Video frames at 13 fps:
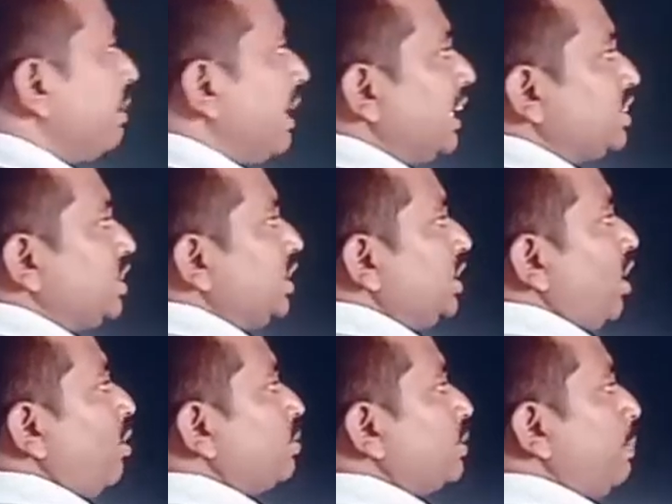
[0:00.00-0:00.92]
velocity
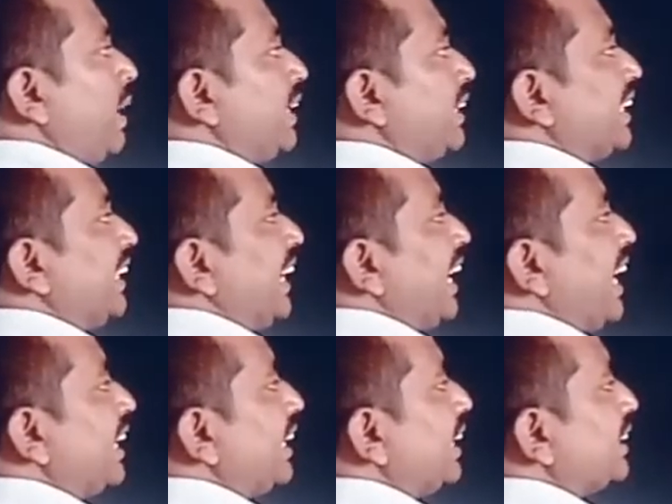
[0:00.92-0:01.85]
of the particle
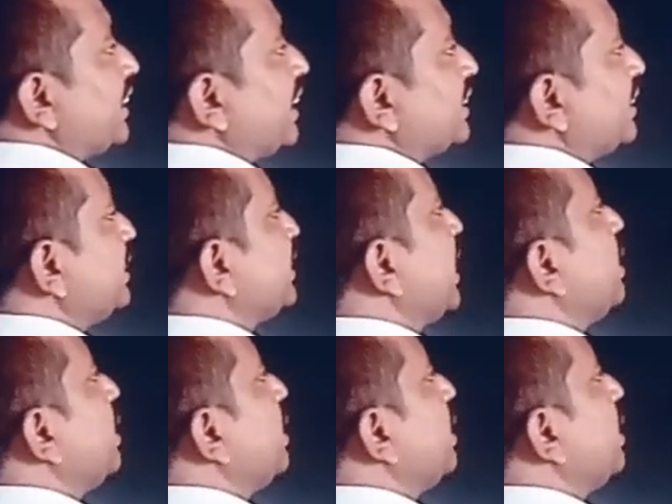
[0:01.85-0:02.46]
along x-axis